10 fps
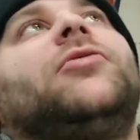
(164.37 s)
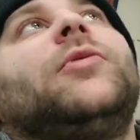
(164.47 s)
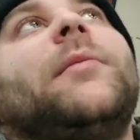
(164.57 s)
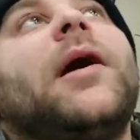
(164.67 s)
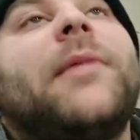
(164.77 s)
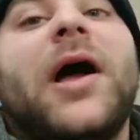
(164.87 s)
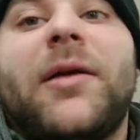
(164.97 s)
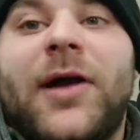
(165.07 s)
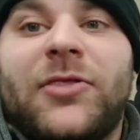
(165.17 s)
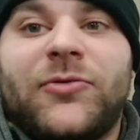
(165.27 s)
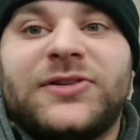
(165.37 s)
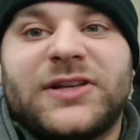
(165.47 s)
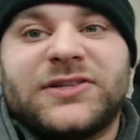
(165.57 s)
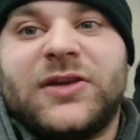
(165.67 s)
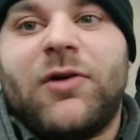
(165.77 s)

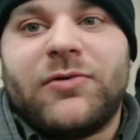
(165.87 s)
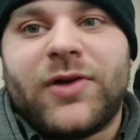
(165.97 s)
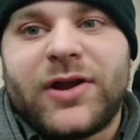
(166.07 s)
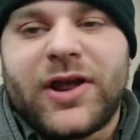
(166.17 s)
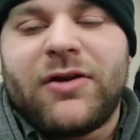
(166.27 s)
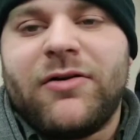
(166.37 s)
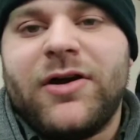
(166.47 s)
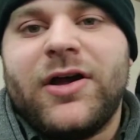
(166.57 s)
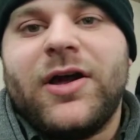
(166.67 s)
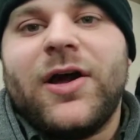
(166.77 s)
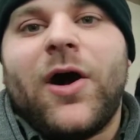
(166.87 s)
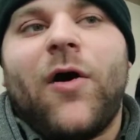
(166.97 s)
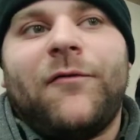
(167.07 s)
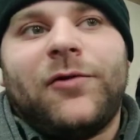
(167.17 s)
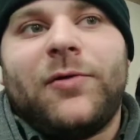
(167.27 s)
361 right now.
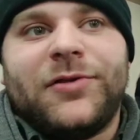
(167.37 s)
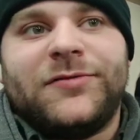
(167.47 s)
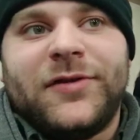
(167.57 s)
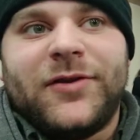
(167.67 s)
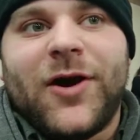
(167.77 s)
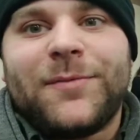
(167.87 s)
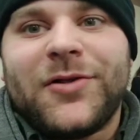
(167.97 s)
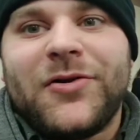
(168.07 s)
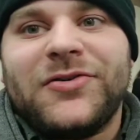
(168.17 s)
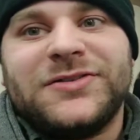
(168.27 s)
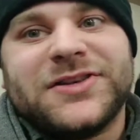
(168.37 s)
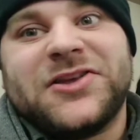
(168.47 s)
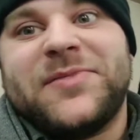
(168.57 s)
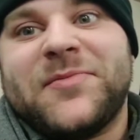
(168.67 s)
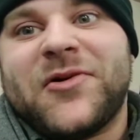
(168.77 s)
Hopefully when this video uploads,
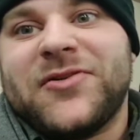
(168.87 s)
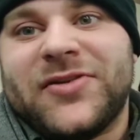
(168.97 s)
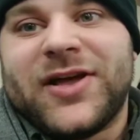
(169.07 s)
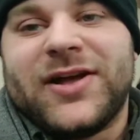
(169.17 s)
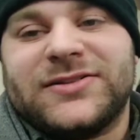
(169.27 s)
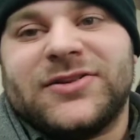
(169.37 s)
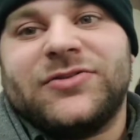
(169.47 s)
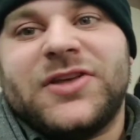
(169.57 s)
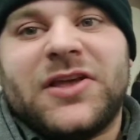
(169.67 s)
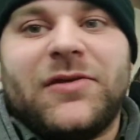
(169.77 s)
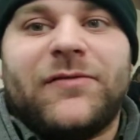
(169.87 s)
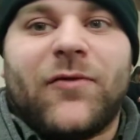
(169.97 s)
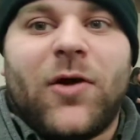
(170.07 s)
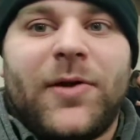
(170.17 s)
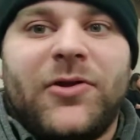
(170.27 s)
it'll be more than that. So thank you
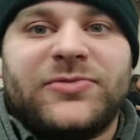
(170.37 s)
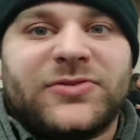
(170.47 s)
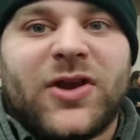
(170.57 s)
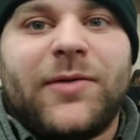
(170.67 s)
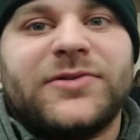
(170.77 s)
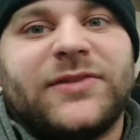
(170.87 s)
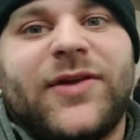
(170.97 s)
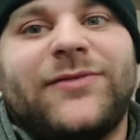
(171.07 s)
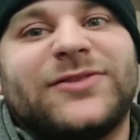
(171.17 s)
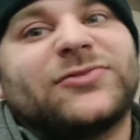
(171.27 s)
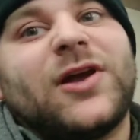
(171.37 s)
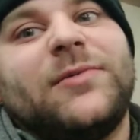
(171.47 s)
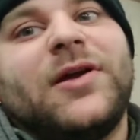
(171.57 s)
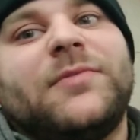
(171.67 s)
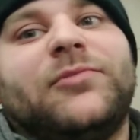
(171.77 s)
for all my new subscribers, and if you haven't
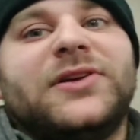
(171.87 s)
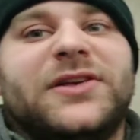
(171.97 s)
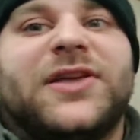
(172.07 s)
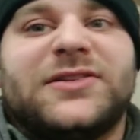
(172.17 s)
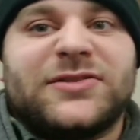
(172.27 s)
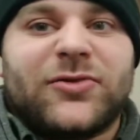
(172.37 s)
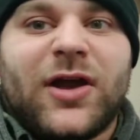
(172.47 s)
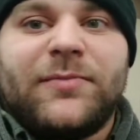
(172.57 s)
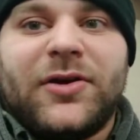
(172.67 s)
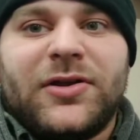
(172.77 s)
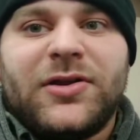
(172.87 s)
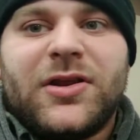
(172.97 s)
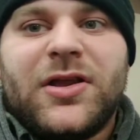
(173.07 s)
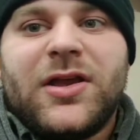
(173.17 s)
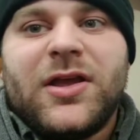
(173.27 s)
subscribed yet, please hit that subscribe button
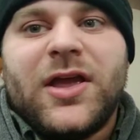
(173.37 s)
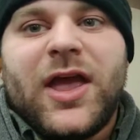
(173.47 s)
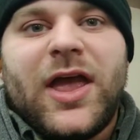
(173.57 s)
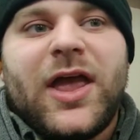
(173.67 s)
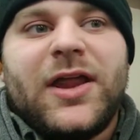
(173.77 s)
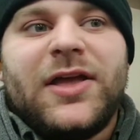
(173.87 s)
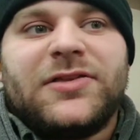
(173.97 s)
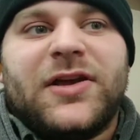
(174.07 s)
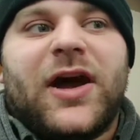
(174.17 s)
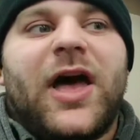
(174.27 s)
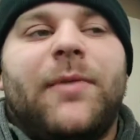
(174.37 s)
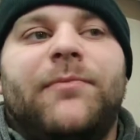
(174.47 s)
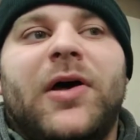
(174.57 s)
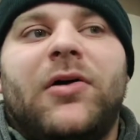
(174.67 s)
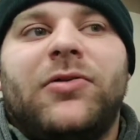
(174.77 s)
and hit the
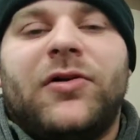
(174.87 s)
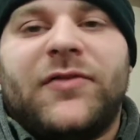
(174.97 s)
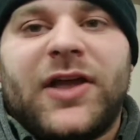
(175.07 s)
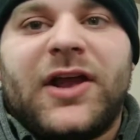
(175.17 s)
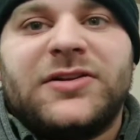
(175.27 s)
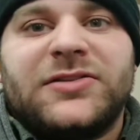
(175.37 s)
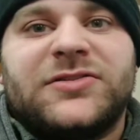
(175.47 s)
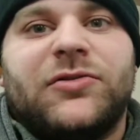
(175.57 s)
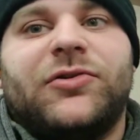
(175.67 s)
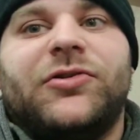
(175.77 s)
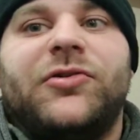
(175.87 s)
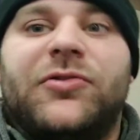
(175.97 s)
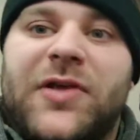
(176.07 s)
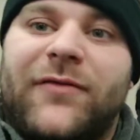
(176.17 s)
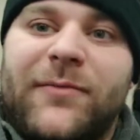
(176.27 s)
bell notification so you'll
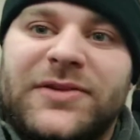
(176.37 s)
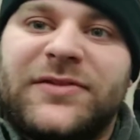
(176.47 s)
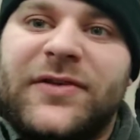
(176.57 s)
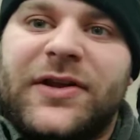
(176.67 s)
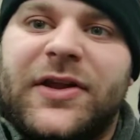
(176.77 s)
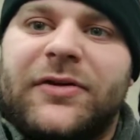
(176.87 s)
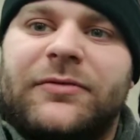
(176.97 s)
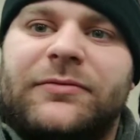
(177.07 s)
never miss a video.